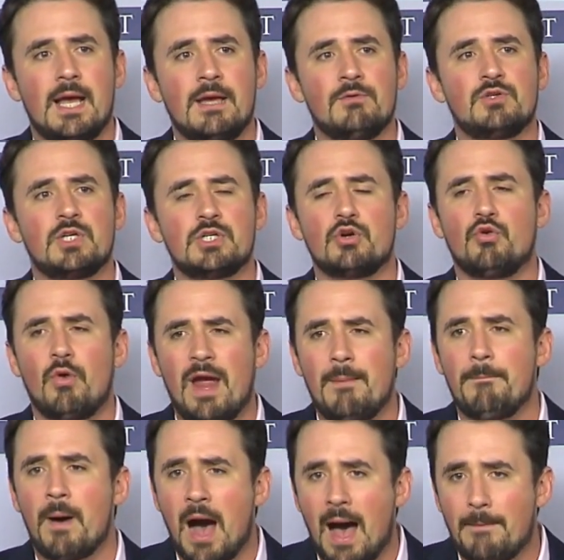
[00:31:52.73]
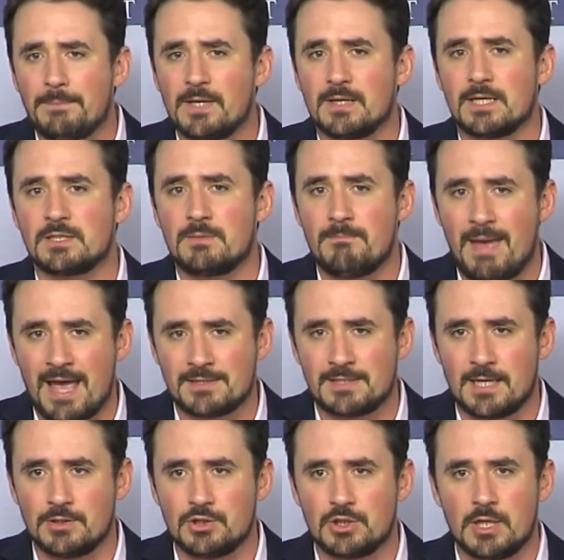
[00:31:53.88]
it was such a great populist
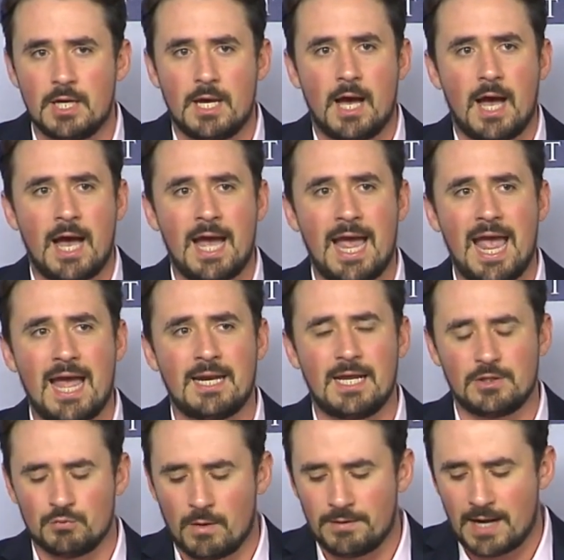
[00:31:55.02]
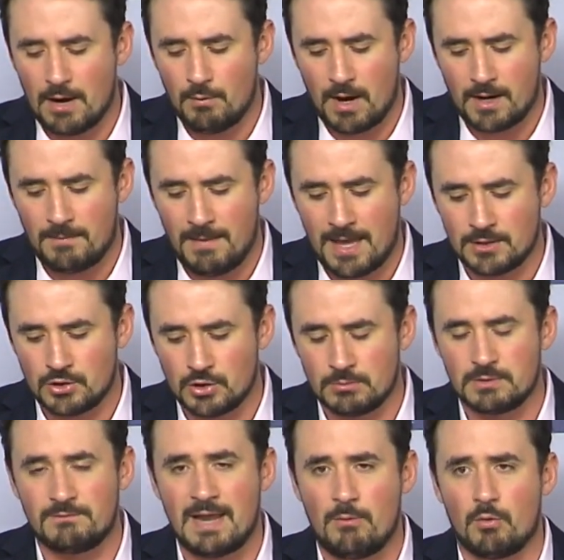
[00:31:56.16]
message. Uh, and it's one that I recommend in terms
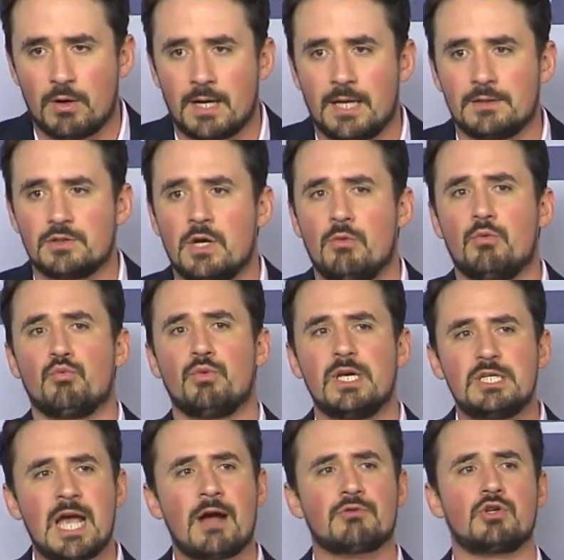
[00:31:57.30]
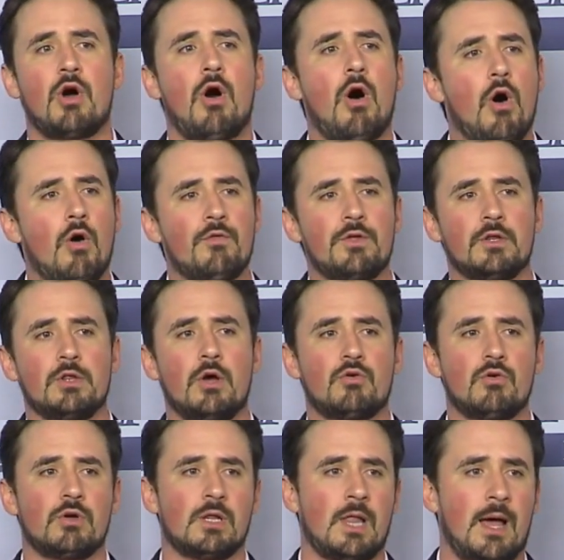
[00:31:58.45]
of networking. So reach out to all the
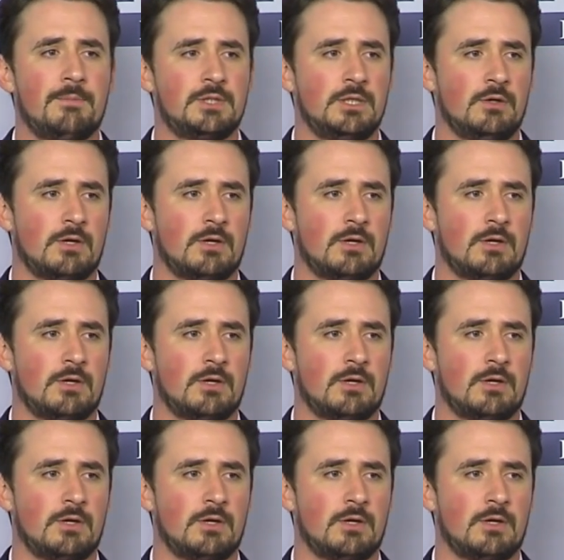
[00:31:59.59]
local clubs in